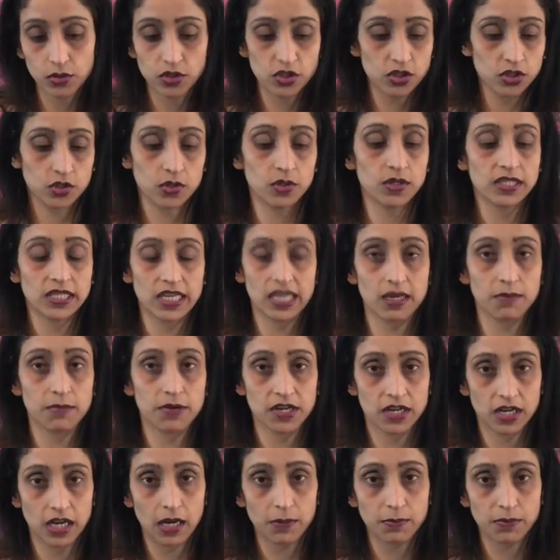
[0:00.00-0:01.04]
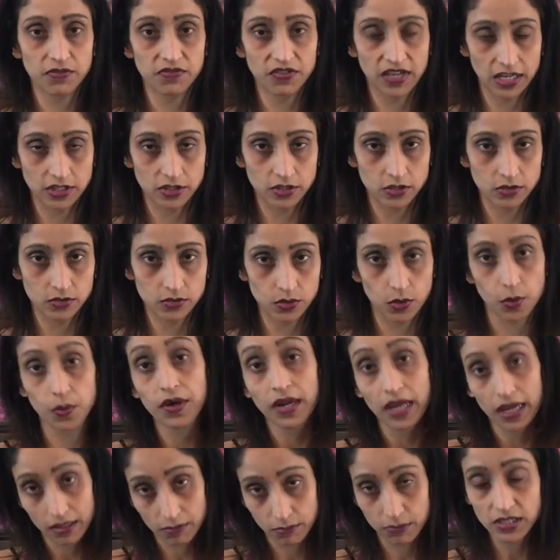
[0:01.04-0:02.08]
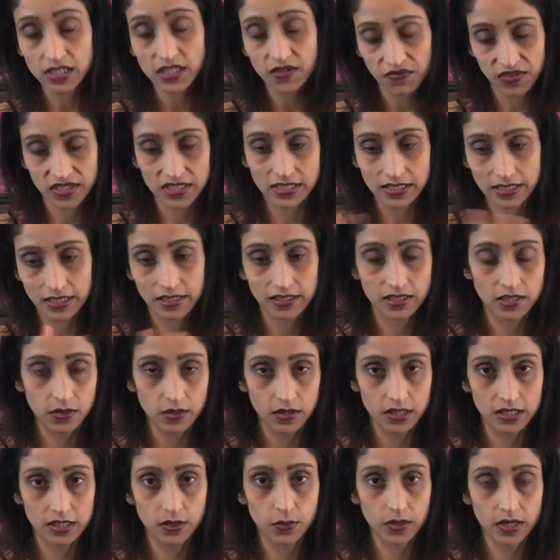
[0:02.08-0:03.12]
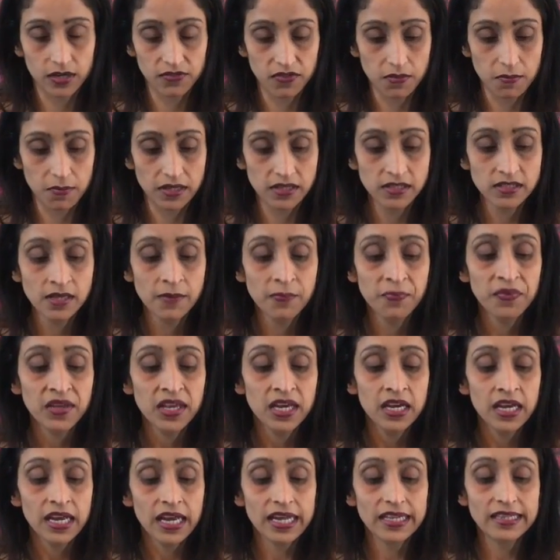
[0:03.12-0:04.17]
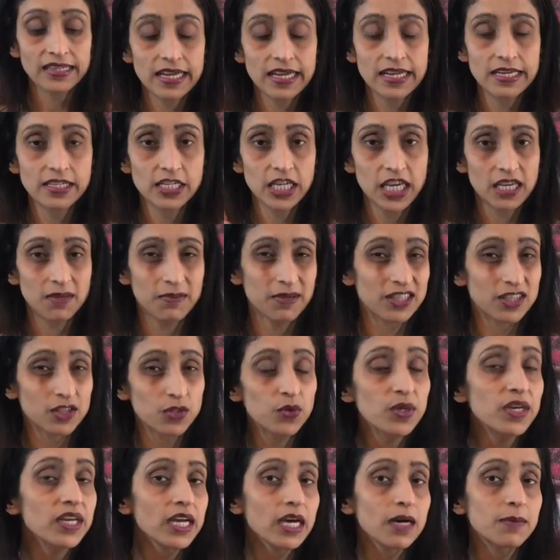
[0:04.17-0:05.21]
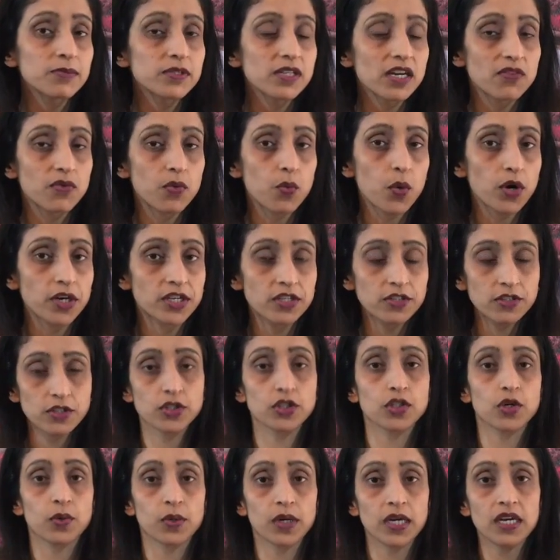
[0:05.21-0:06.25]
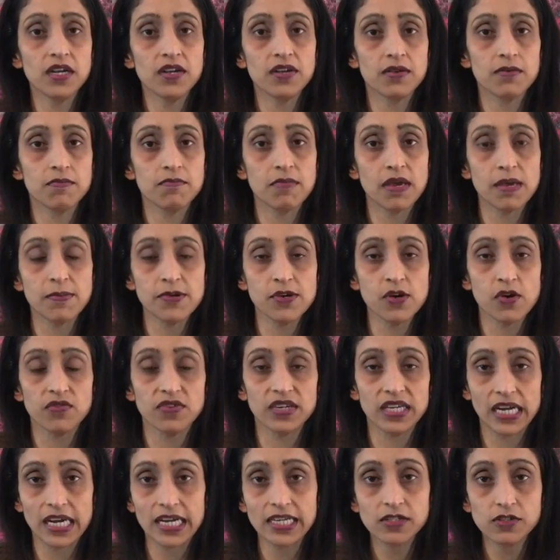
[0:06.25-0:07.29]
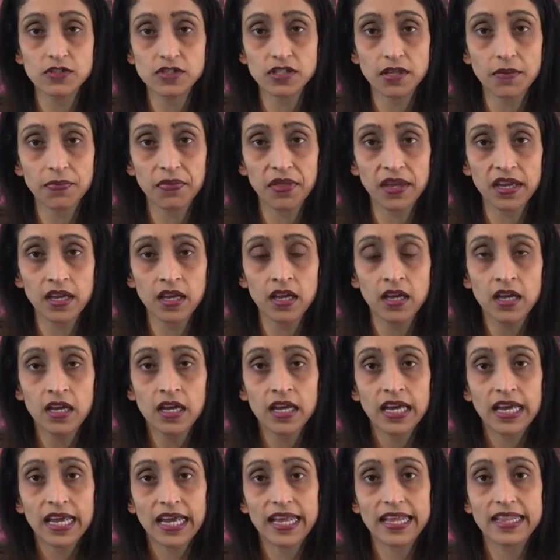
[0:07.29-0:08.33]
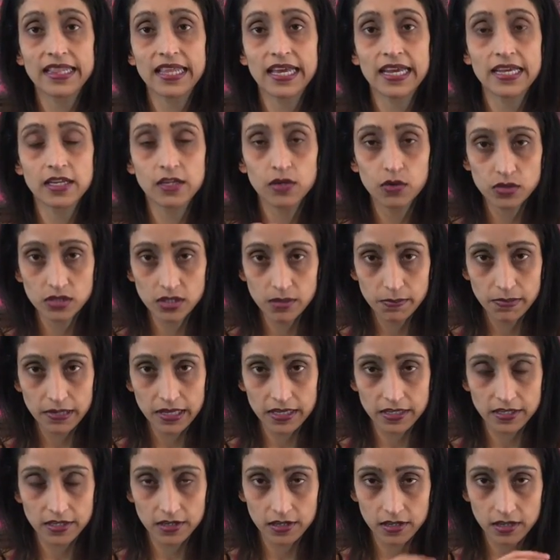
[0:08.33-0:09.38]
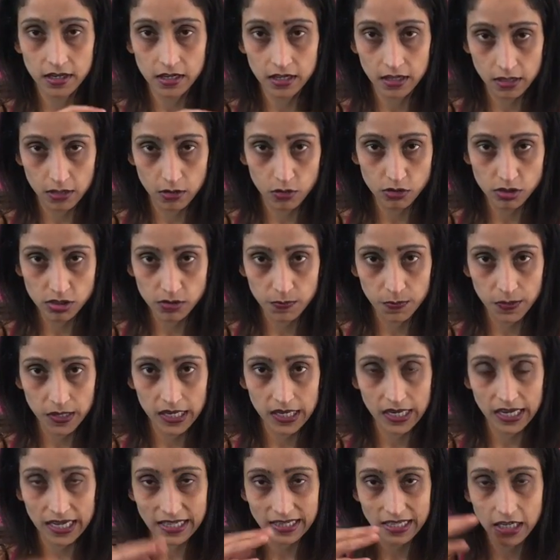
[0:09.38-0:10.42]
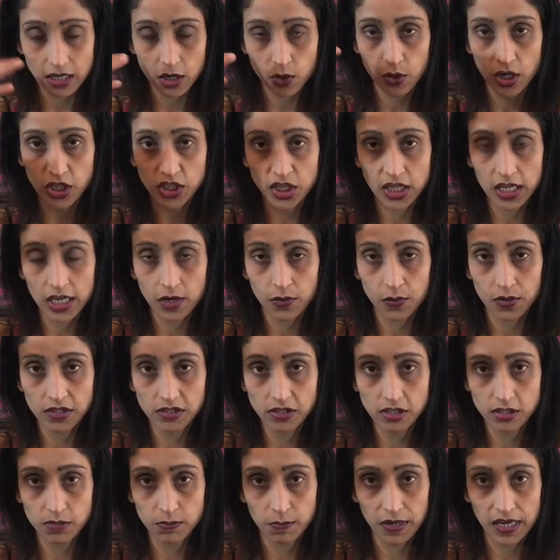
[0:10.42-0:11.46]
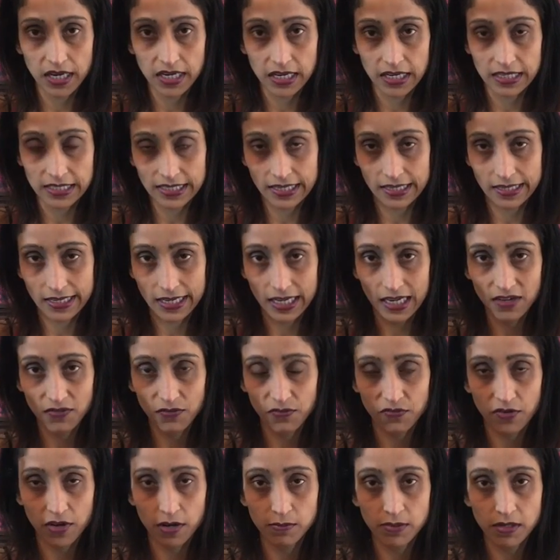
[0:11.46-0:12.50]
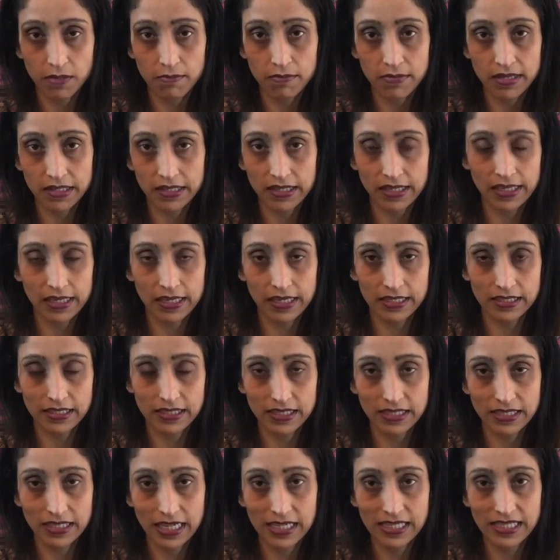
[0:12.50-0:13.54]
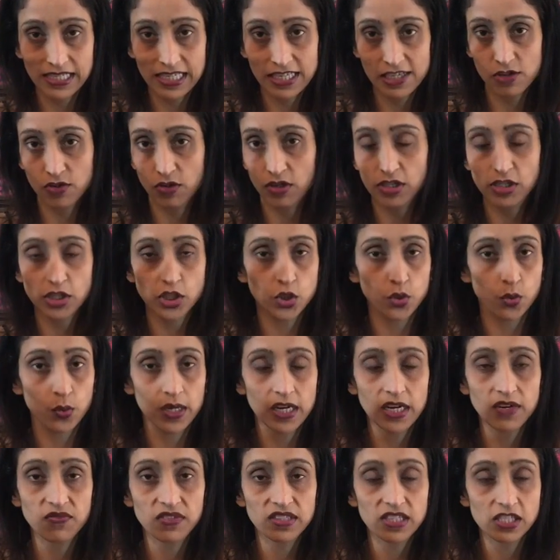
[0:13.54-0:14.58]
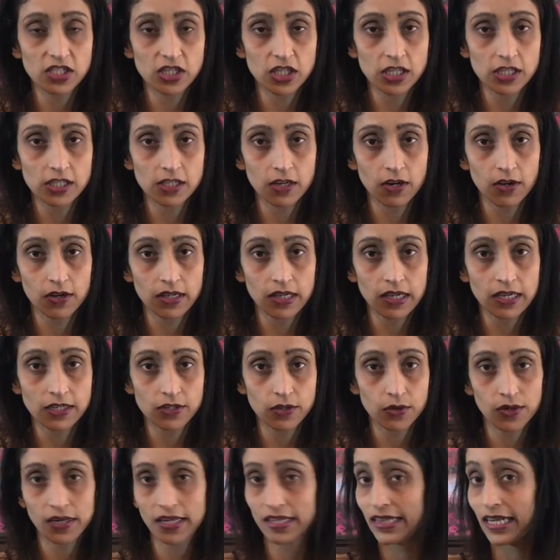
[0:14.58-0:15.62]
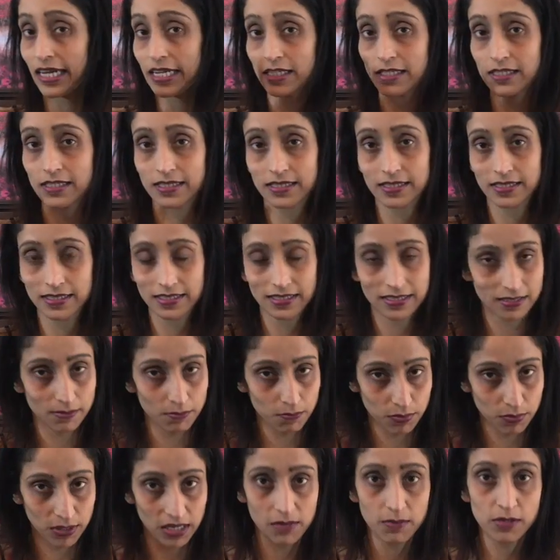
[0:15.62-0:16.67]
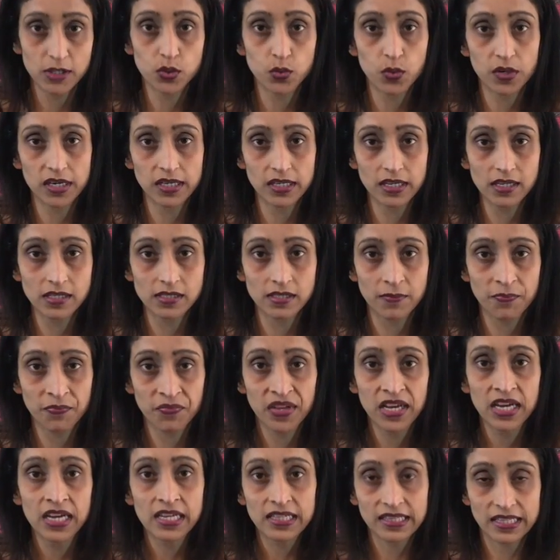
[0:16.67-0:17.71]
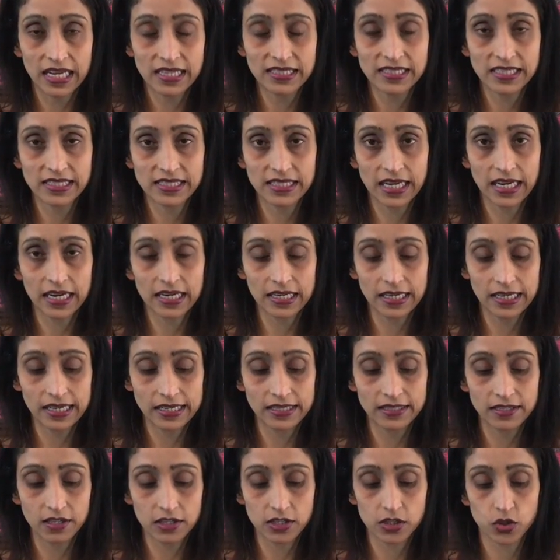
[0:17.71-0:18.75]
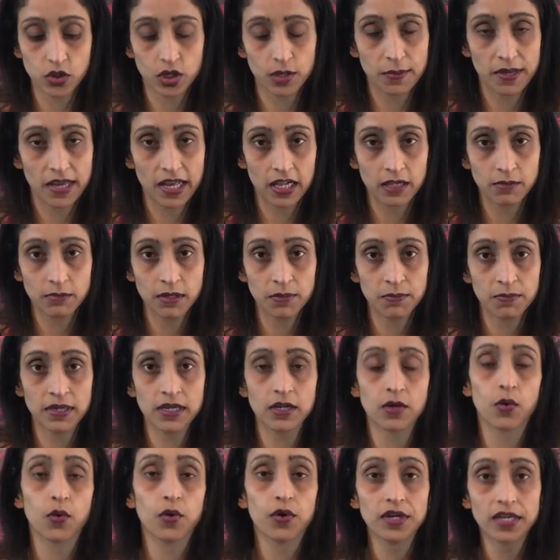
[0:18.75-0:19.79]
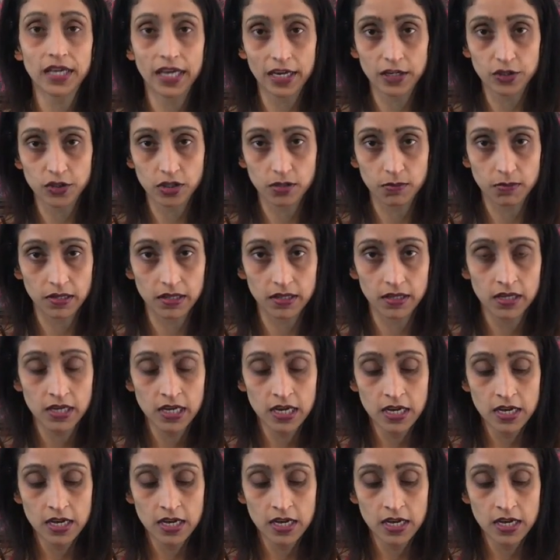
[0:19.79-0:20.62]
You're just going to take about a cup of cashews or almonds if it's either one of the milks. then take about 3 cups of water, soak it maybe overnight or something. And then use a blender, low speed, and then gradually increase your speed until it kind of forms a milky consistency. You can strain it with a cheesecloth later on, and that's pretty much what it is. That's exactly either it's going to be almond milk or cashew milk.